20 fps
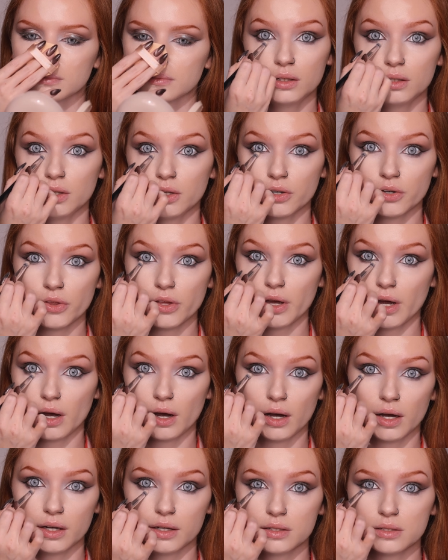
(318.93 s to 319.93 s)
Near the
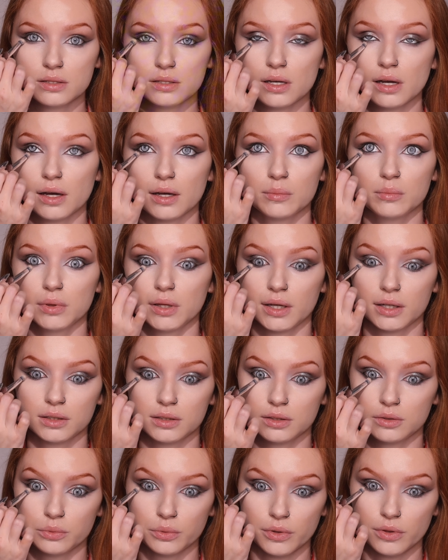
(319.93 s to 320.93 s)
eyes, I
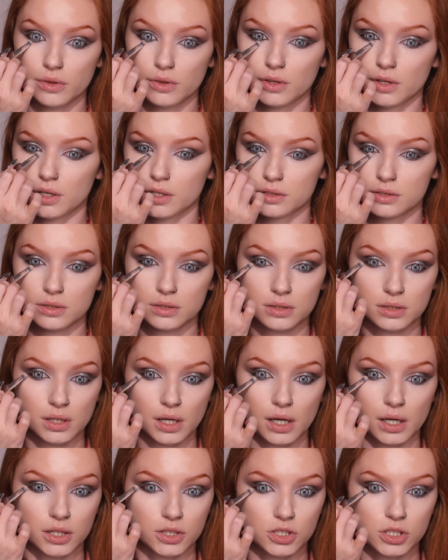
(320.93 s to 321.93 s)
blend it with this
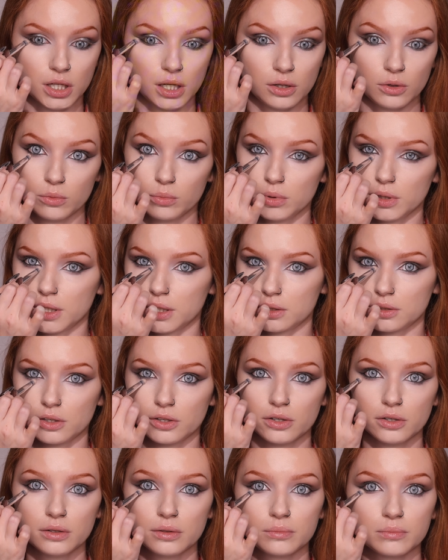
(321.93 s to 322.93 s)
eyeshadow
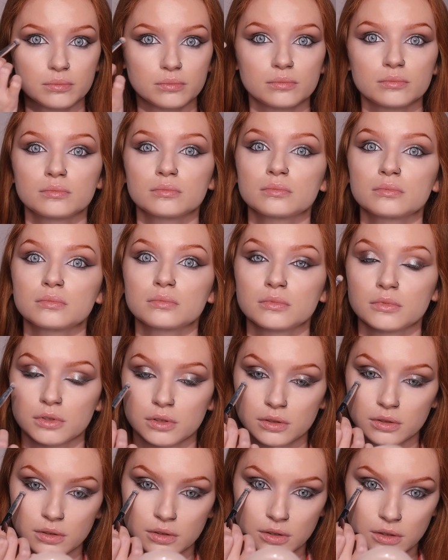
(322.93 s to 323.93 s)
blender
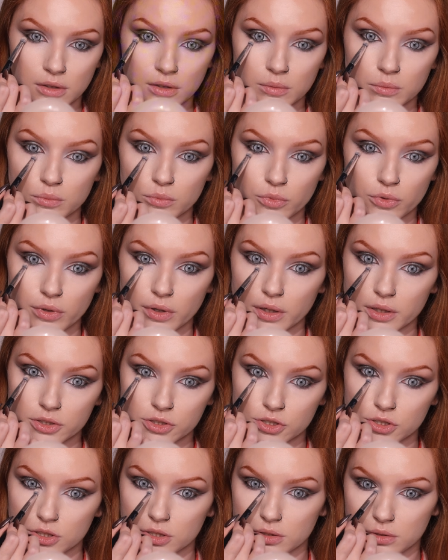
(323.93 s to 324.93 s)

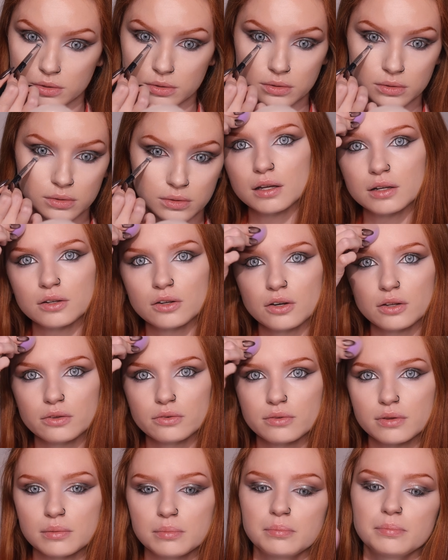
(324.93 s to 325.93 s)
brush. And
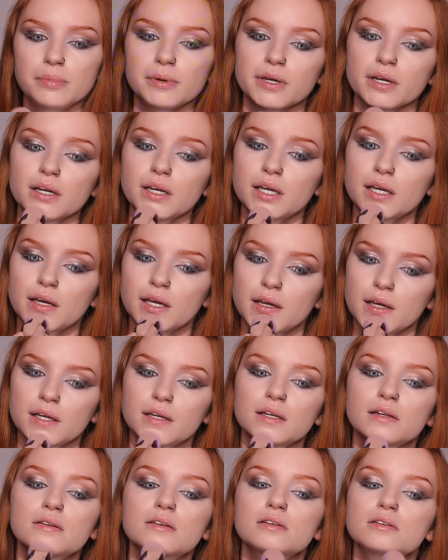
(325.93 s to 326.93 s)
all of the big
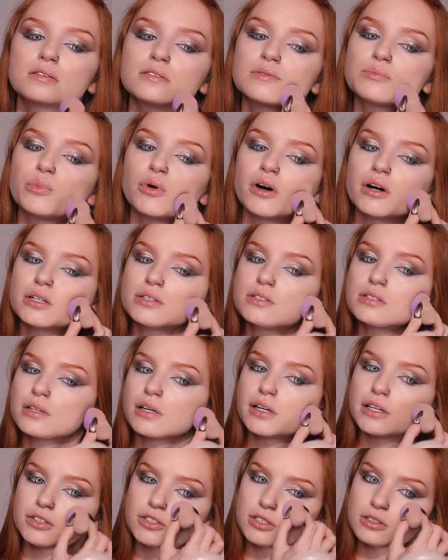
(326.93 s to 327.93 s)
spots,
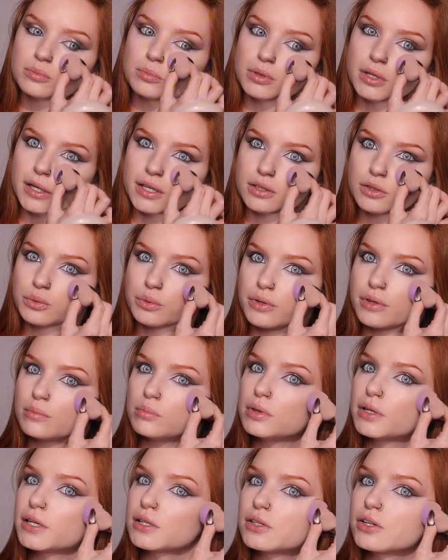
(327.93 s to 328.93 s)
I just blend with a
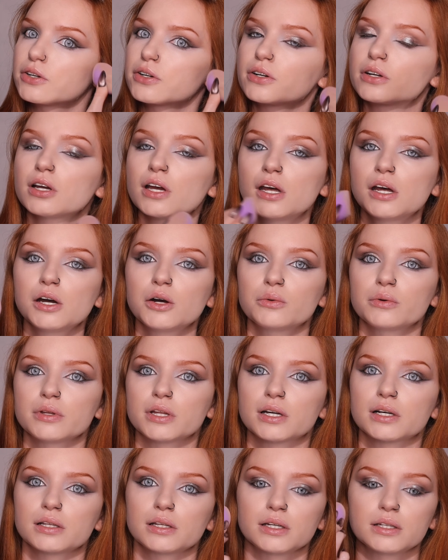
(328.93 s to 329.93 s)
blender with
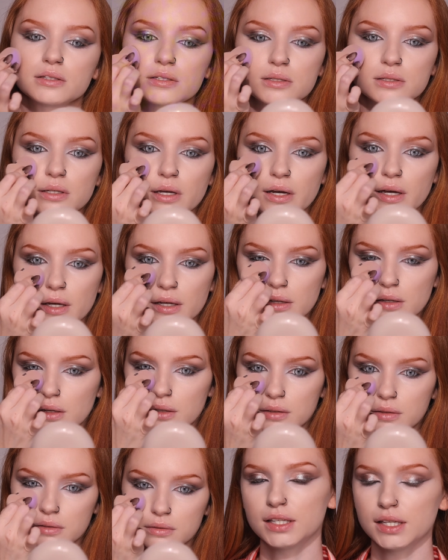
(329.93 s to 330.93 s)
a clean
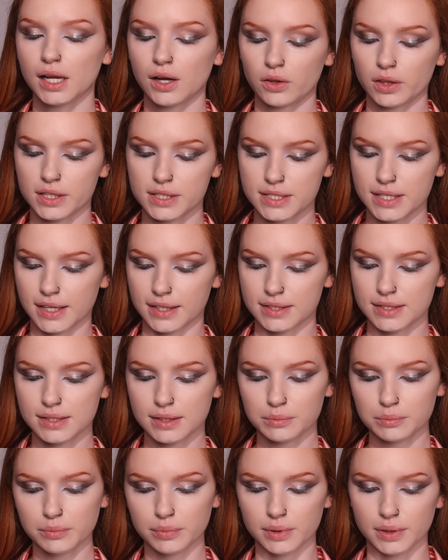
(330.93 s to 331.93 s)
side. Now let's add
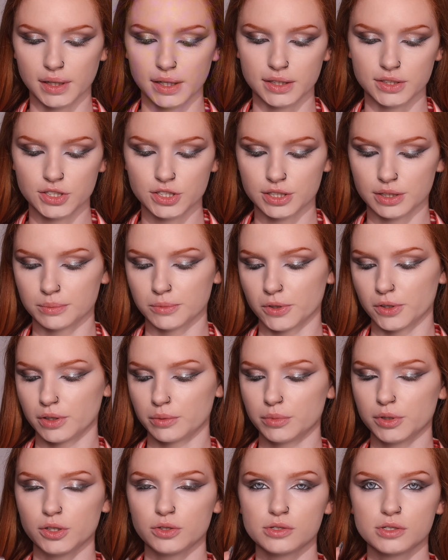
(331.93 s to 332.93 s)
some blush. I'm
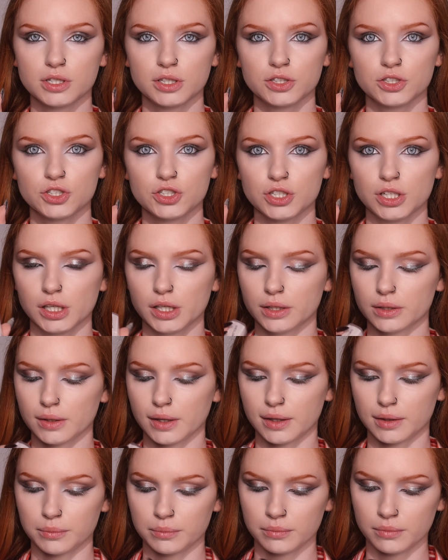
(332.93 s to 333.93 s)
gonna be using Cheek
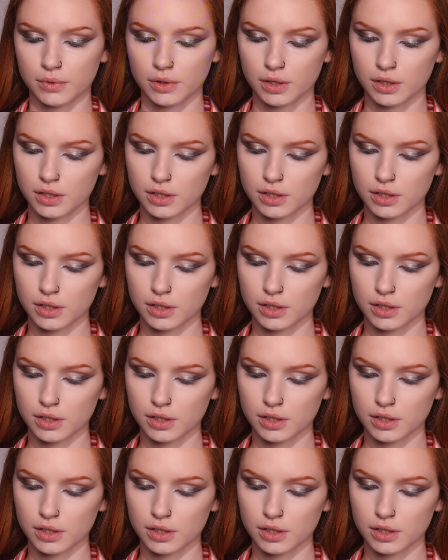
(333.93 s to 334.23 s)
Glam